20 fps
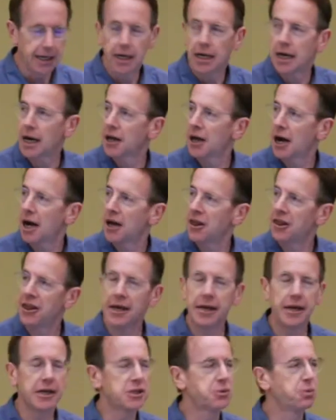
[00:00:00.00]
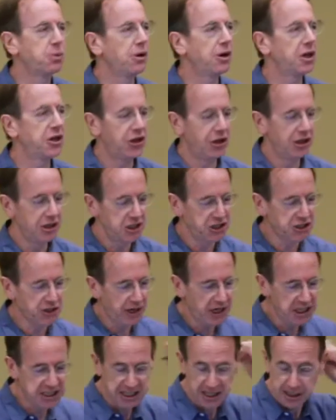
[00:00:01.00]
I think it's worth
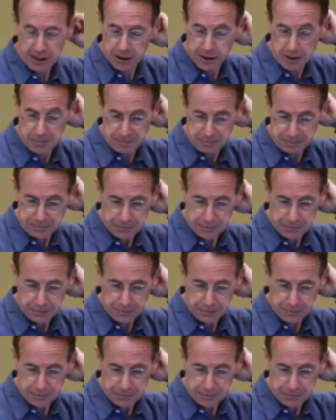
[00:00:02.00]
stressing that